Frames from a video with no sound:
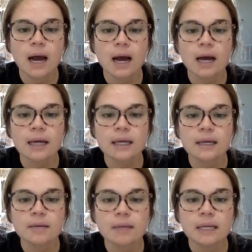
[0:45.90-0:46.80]
I
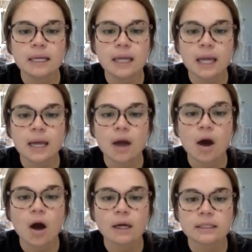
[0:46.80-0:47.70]
am in a
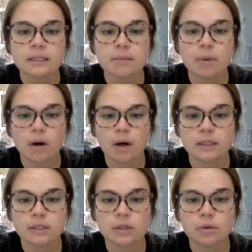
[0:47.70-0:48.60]
hot
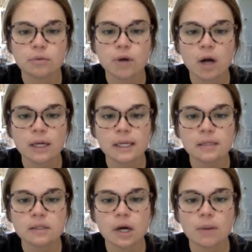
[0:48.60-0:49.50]
pot,
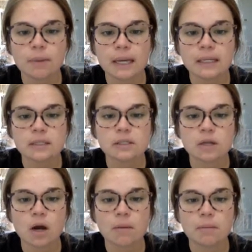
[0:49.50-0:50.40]
rocky top and
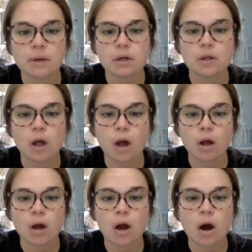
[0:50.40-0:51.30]
stop
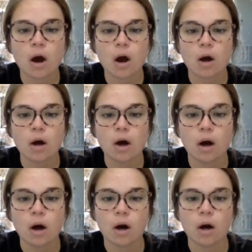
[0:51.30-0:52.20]
clock. Ah,
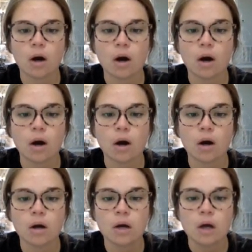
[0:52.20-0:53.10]
ah, aw,
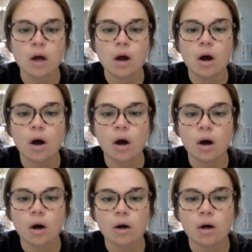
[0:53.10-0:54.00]

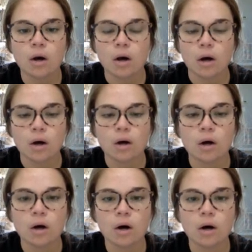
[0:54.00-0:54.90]
aw, aw,
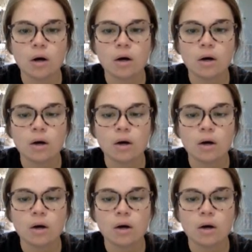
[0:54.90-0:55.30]
aw.